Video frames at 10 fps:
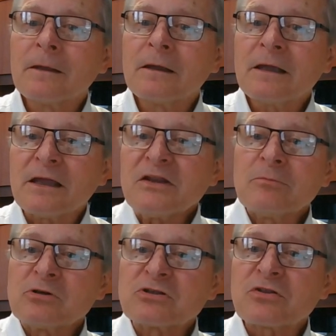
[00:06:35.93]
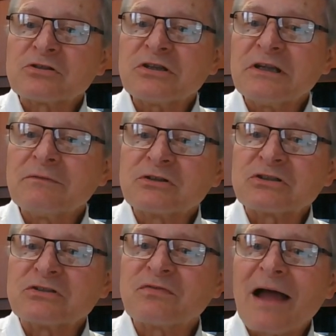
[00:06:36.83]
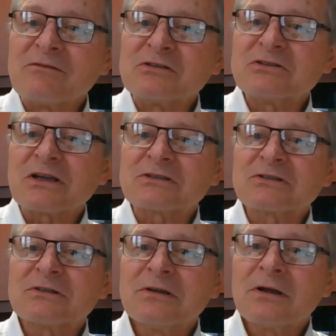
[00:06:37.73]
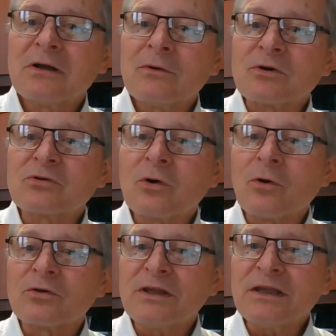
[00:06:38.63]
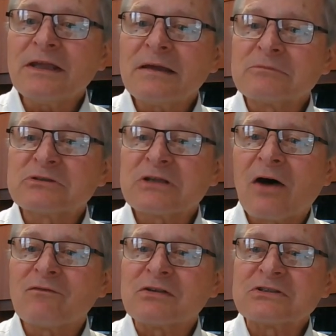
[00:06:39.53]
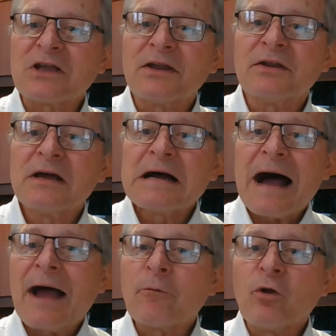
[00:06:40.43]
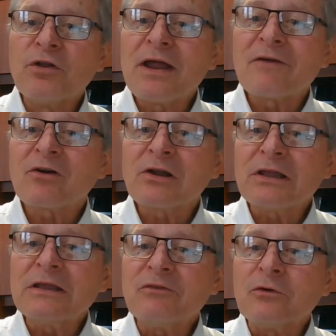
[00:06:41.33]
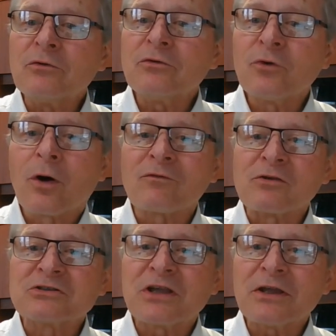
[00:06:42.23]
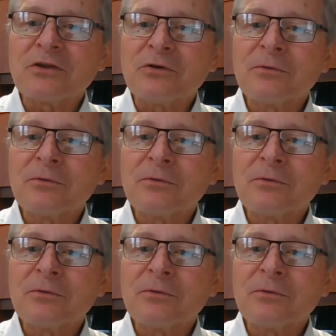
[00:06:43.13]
In Hebrews 13, verses 5 and 6, we're told, he himself has said, I will never leave you nor forsake you.